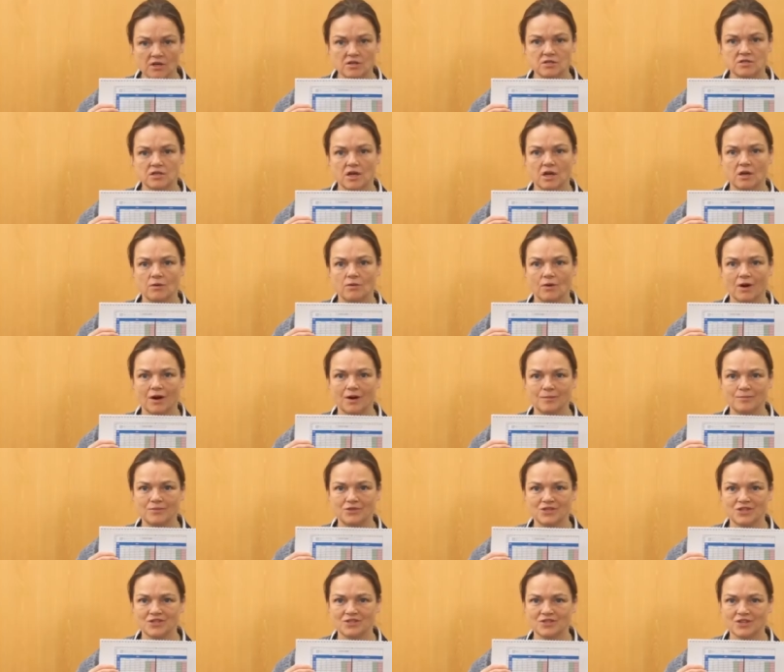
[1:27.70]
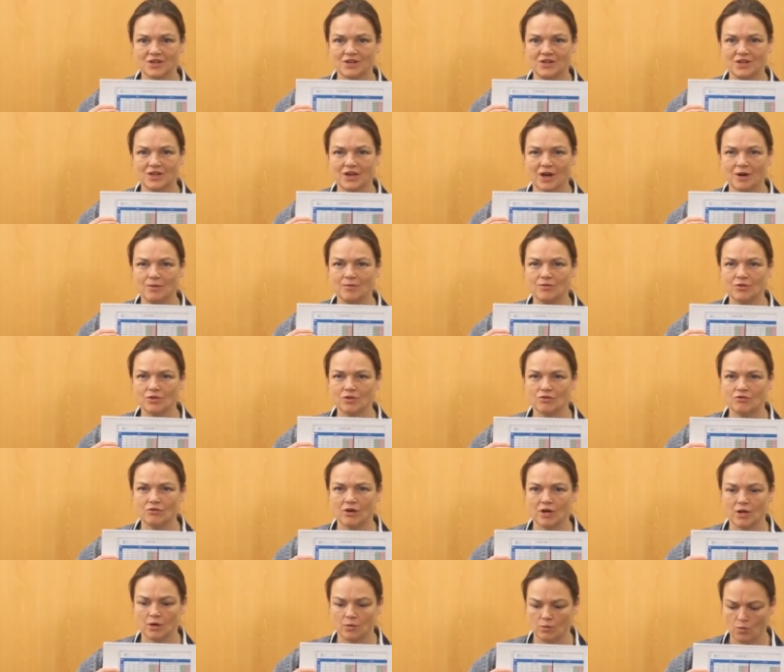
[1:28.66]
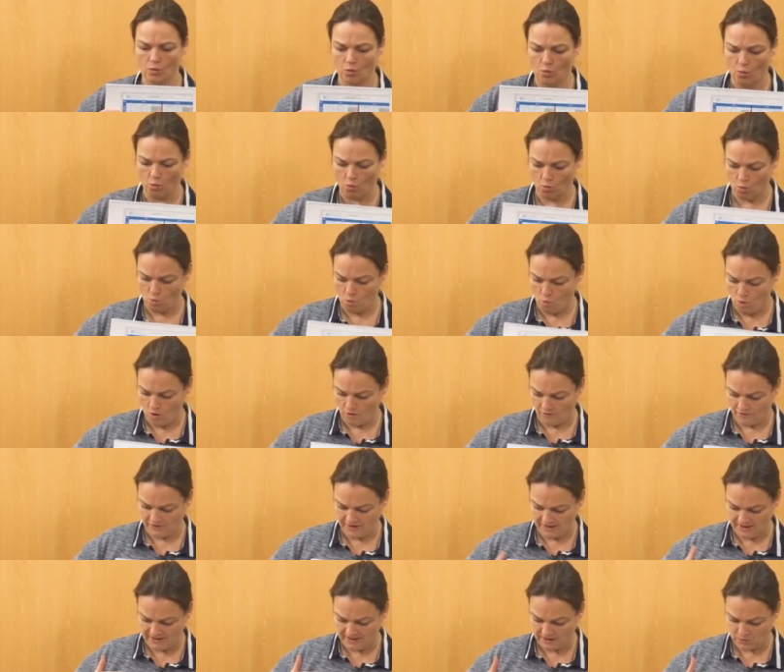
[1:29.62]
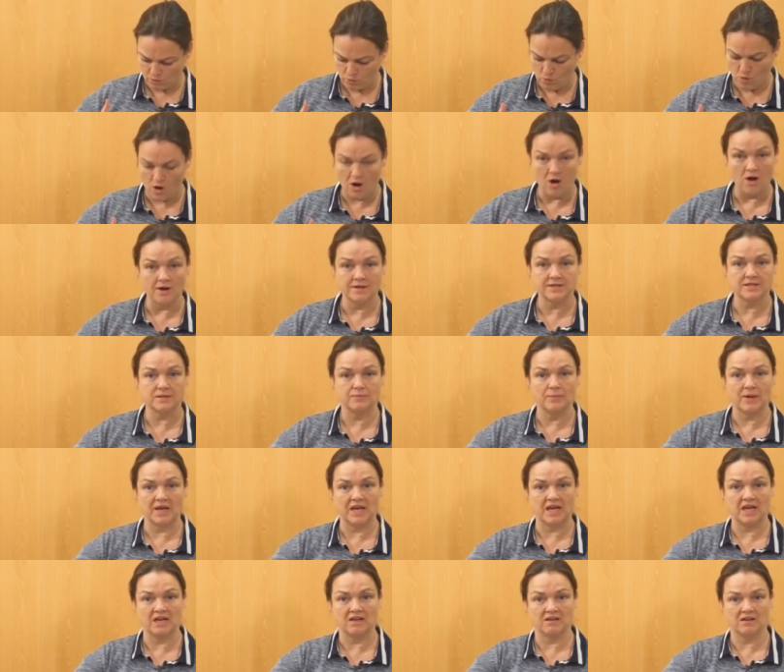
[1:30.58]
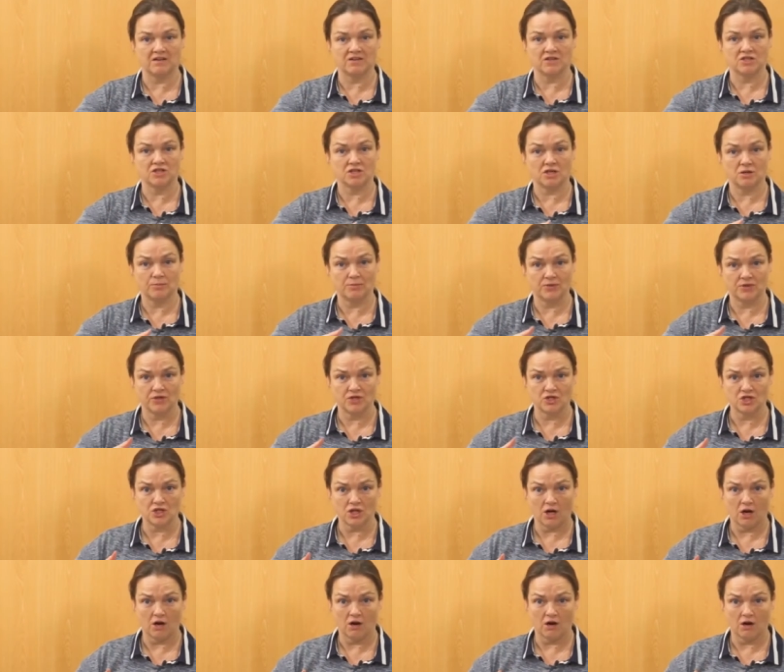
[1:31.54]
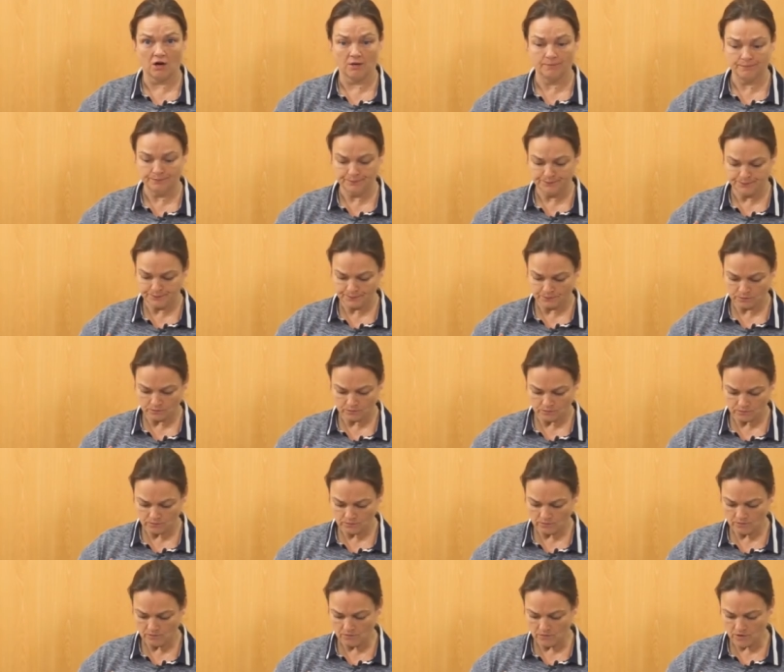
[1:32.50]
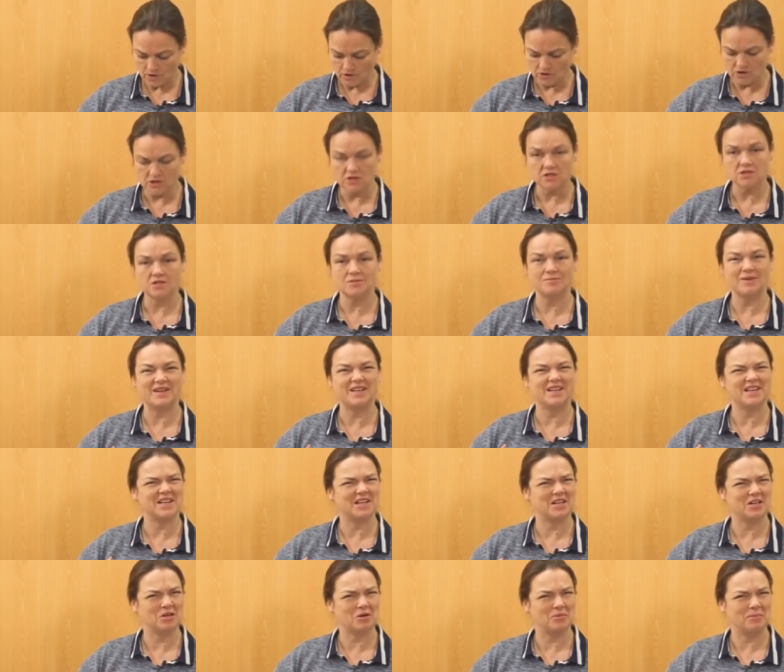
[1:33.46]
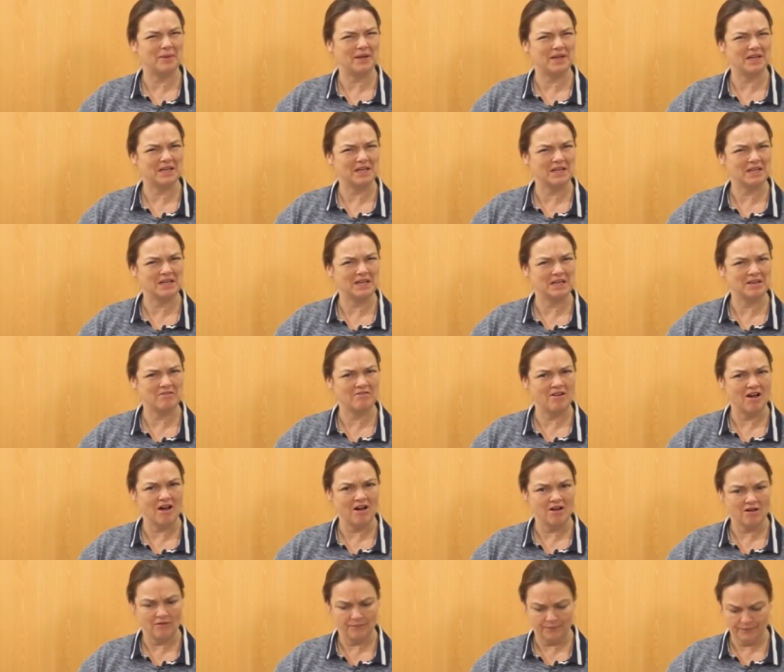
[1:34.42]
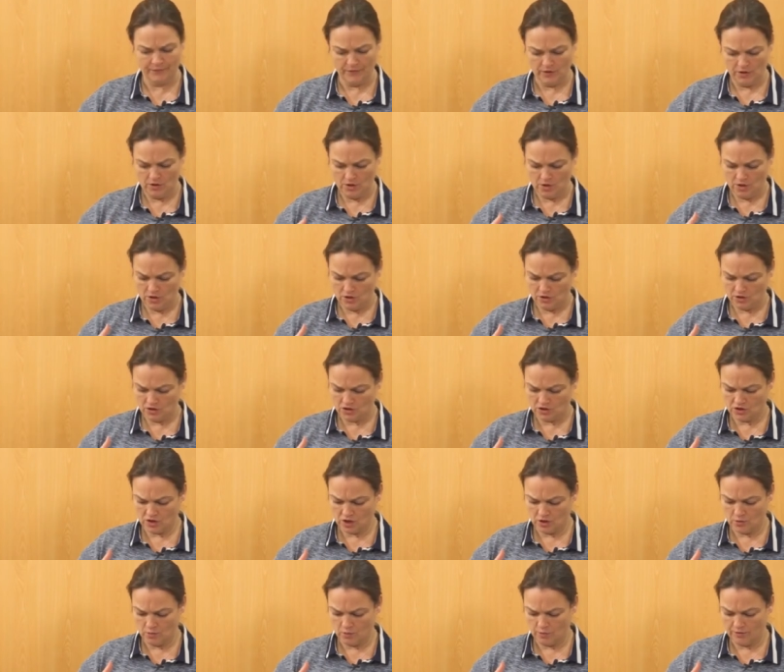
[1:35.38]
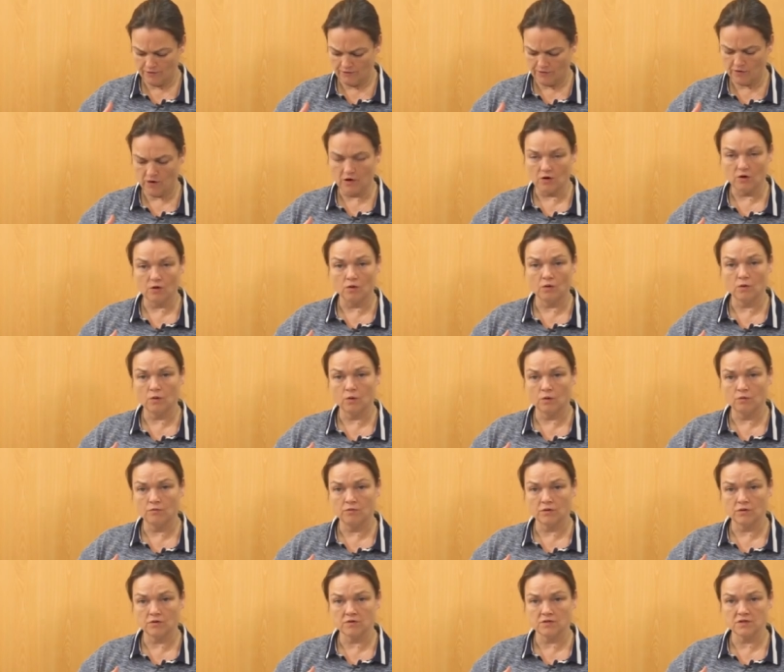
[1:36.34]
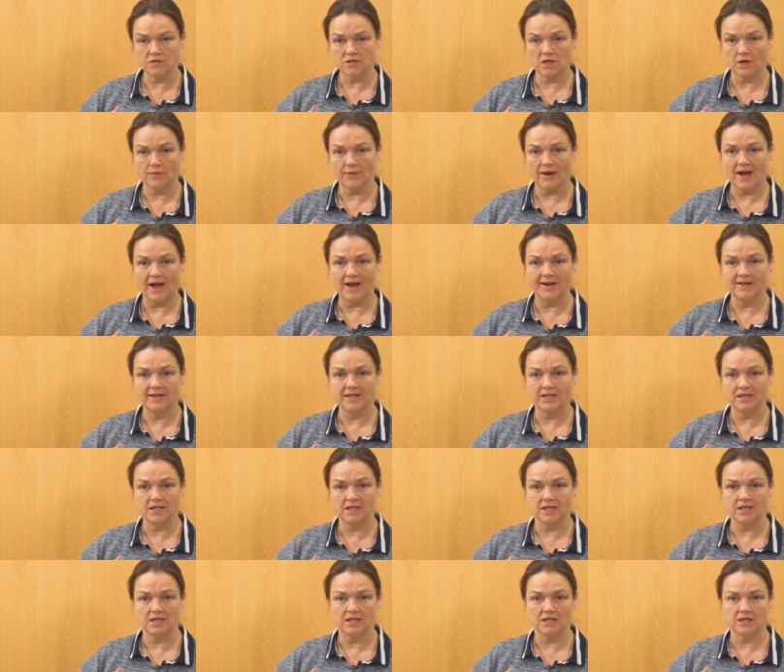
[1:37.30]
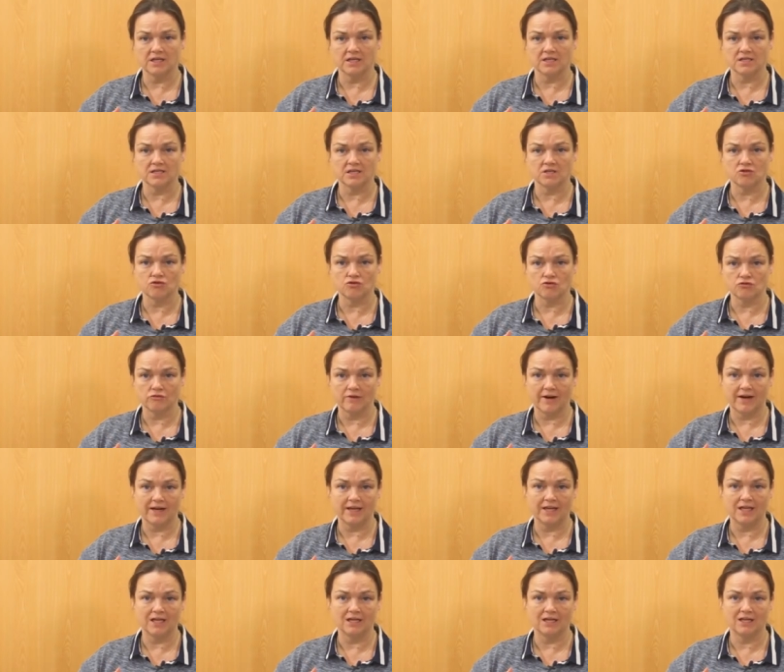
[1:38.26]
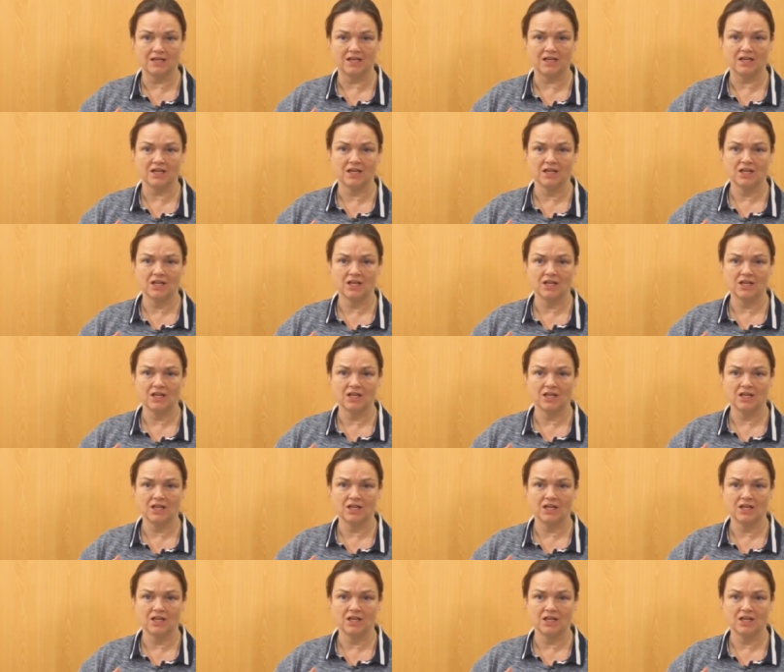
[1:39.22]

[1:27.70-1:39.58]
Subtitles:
So I'm just going to go through what these words mean at the top of the chart just to make it a little bit clearer. So we've got oral, so anything that's a drink.